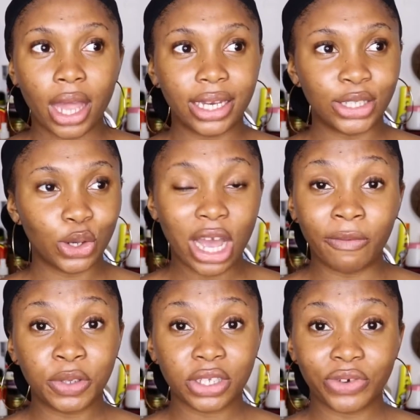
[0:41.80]
So I've
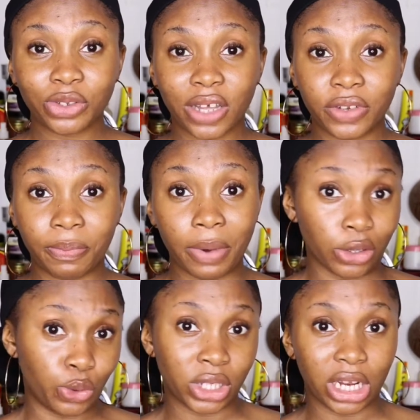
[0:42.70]
been using rice water for the
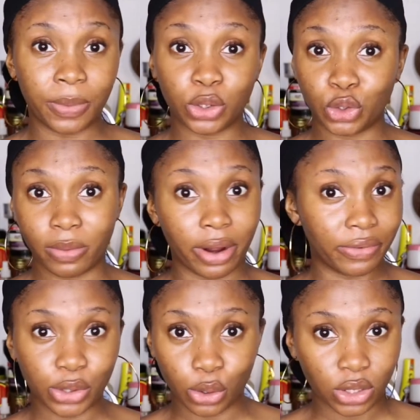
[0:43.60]
past week, and I'm here to show you my
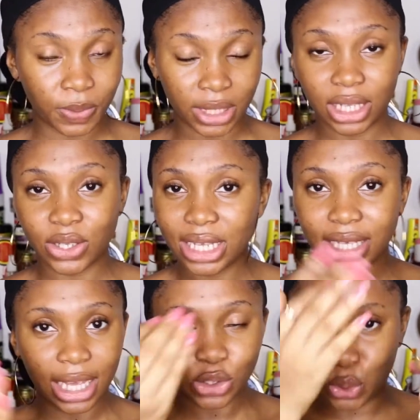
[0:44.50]
results basically. So let's
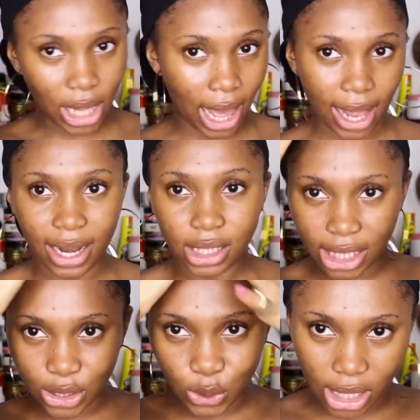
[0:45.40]
get to
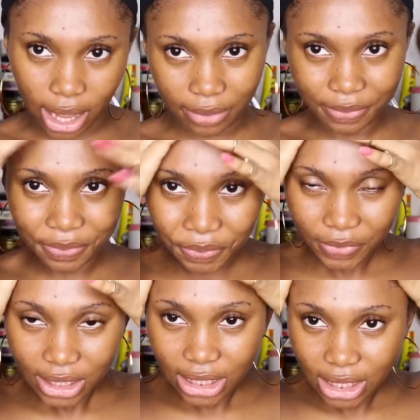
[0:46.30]
that.
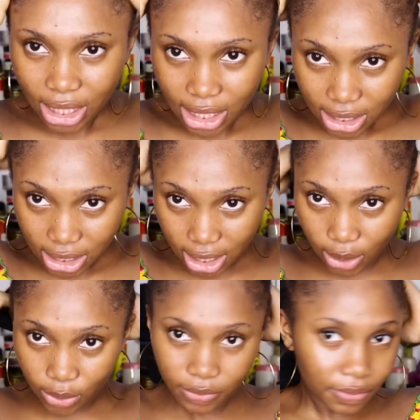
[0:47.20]

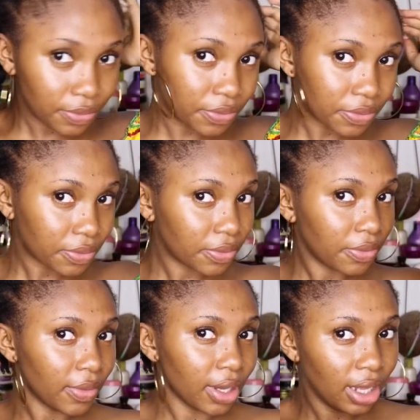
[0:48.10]
So
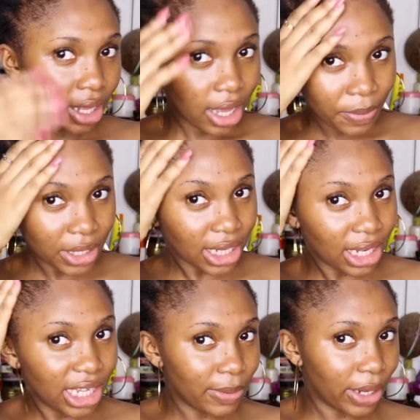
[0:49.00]

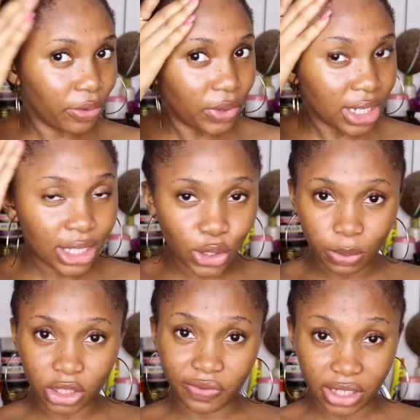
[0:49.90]
basically, you might not really see so
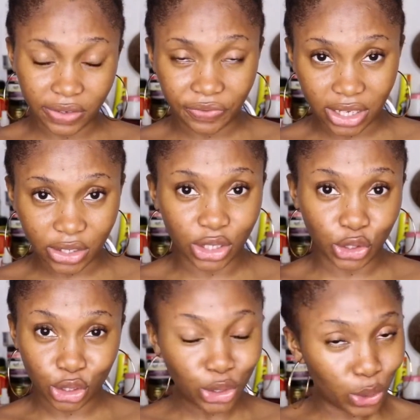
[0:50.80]
much of a difference because it's
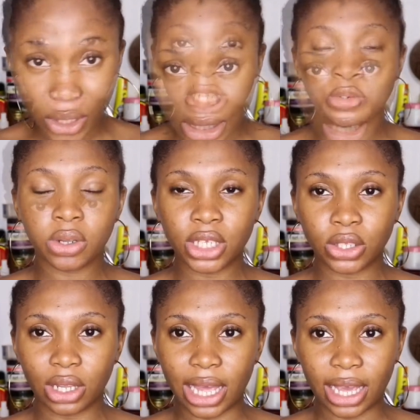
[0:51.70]
just 2 weeks. The result is
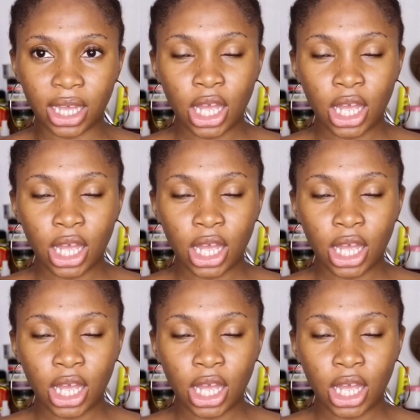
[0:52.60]
not like